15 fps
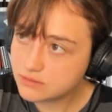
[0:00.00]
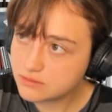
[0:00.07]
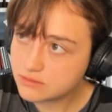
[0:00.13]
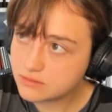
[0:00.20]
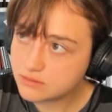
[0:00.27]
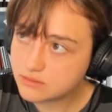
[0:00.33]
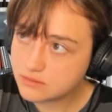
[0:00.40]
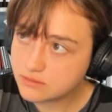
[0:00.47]

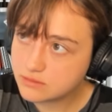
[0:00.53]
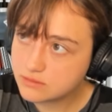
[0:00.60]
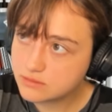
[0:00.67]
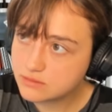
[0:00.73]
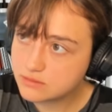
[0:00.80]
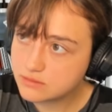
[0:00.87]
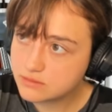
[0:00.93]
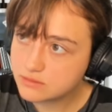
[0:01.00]

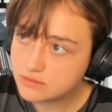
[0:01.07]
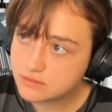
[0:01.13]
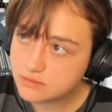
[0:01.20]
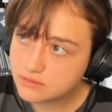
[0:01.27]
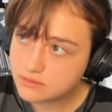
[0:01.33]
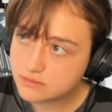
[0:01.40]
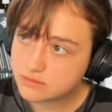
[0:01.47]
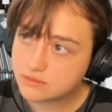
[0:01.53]

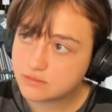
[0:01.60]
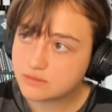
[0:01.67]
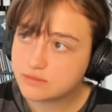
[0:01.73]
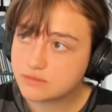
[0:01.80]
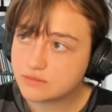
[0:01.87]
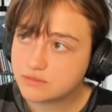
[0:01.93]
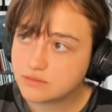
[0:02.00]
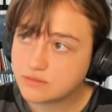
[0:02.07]

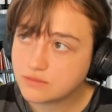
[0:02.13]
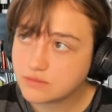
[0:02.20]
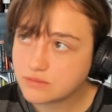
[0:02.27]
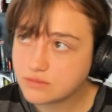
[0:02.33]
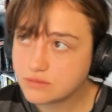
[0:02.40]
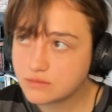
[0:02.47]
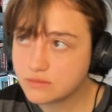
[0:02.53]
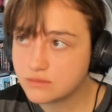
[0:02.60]

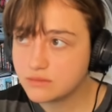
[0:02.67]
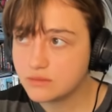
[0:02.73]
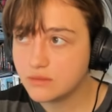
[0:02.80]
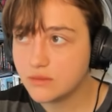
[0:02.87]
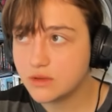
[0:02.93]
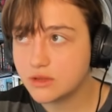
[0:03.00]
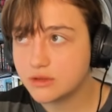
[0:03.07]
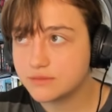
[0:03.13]

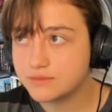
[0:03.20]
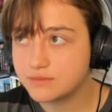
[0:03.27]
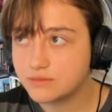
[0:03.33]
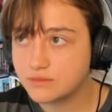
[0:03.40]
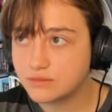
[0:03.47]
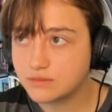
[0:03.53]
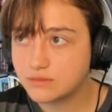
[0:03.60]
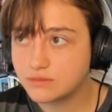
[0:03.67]
This person isn't speaking.